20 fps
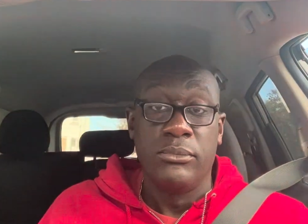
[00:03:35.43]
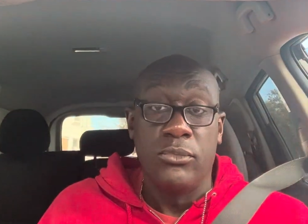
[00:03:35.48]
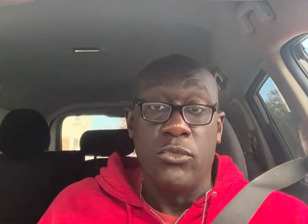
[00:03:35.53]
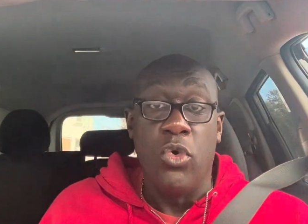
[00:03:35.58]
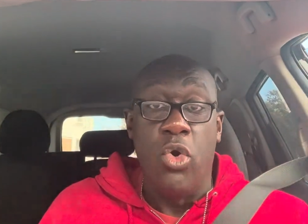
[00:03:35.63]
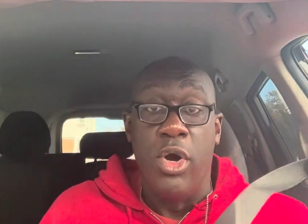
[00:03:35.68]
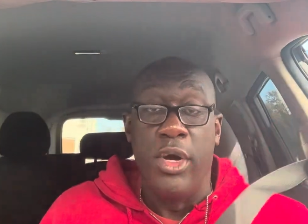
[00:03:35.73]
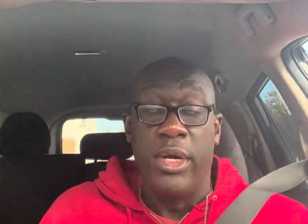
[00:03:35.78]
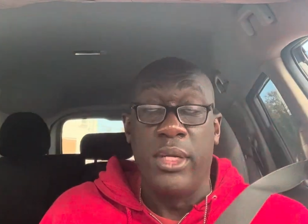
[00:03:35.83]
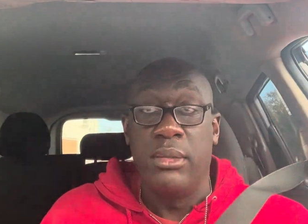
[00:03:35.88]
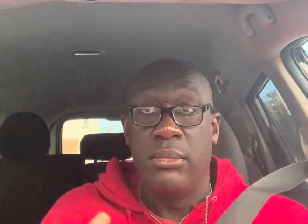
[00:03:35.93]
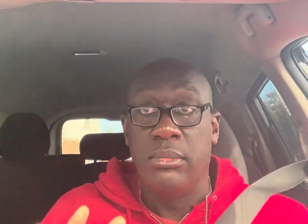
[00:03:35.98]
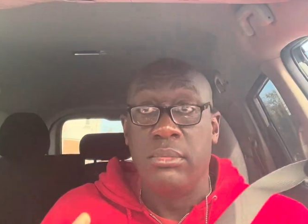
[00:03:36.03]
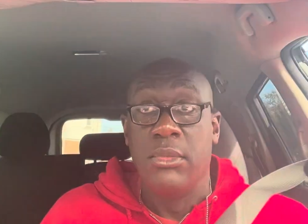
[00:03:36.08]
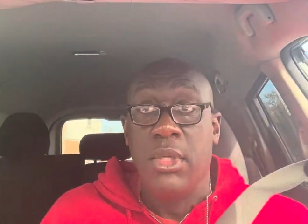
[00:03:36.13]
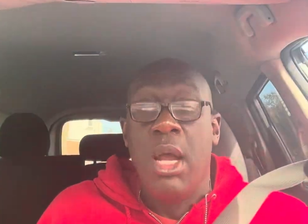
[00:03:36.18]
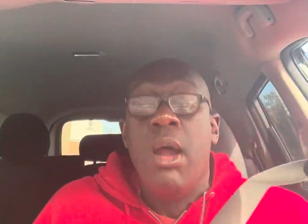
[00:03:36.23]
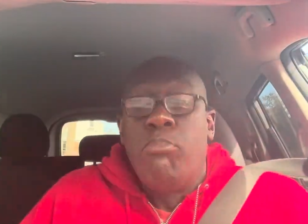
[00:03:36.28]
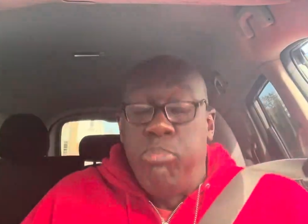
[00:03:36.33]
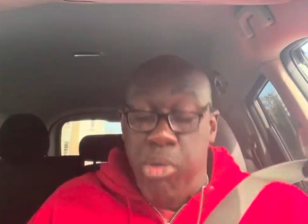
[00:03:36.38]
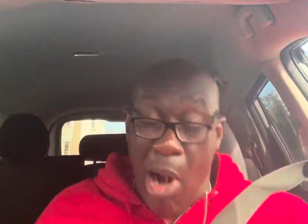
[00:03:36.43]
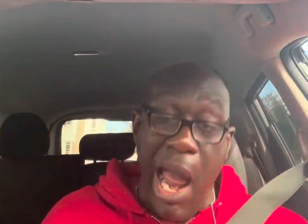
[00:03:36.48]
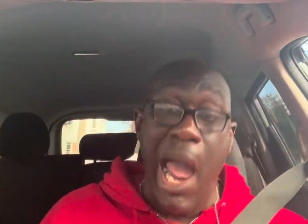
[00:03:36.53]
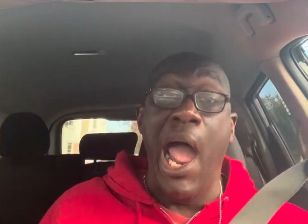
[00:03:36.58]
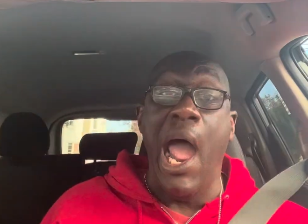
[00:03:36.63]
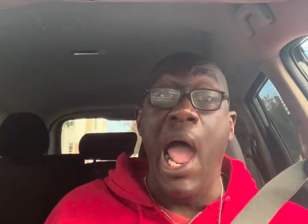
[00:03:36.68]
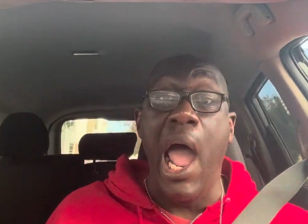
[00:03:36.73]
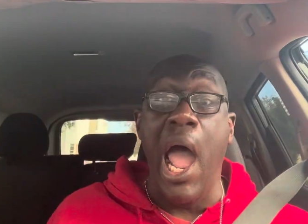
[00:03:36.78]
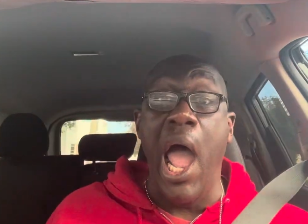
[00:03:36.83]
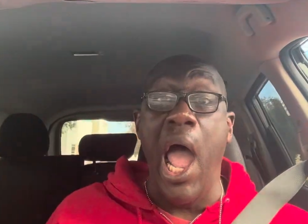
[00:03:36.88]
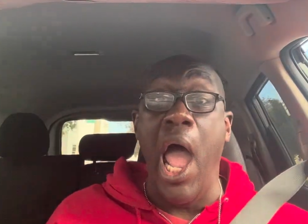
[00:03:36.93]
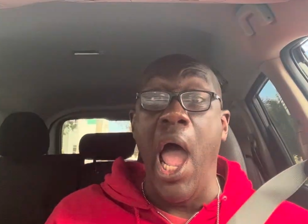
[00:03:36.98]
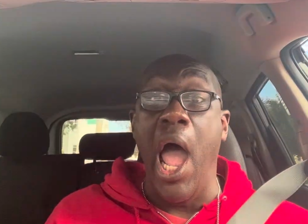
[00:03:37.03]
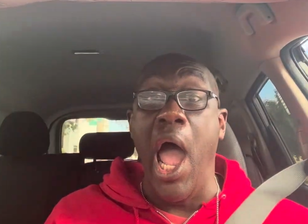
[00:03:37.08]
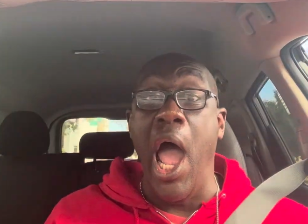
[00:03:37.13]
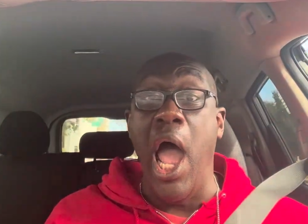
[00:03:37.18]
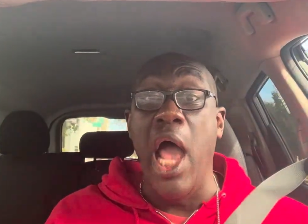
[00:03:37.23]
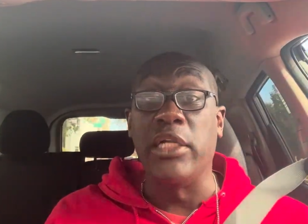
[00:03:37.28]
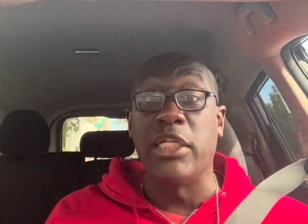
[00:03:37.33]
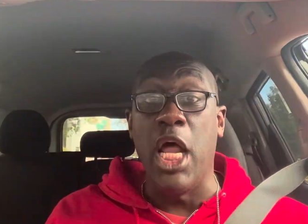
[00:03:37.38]
or in praise
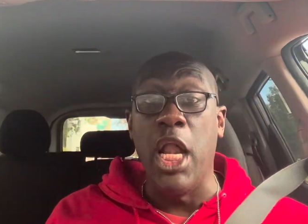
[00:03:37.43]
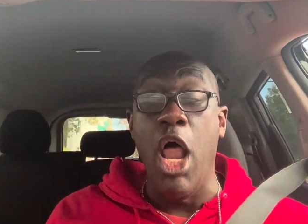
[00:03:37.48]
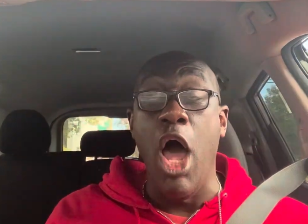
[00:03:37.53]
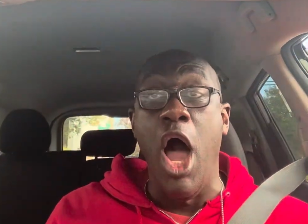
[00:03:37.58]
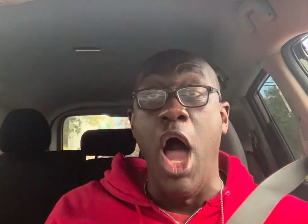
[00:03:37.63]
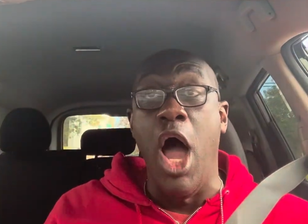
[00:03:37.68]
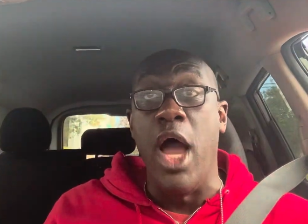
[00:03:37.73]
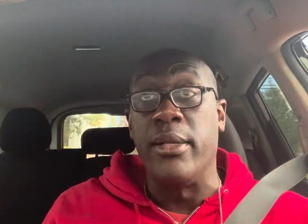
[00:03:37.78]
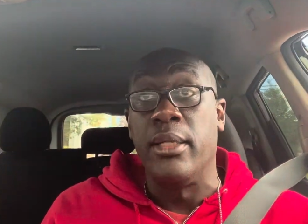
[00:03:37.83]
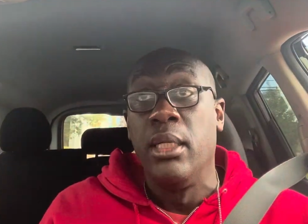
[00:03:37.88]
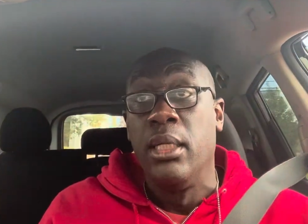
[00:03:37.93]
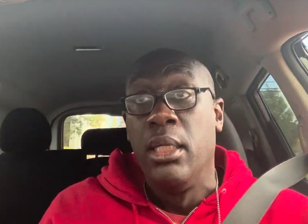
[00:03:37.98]
the Lord.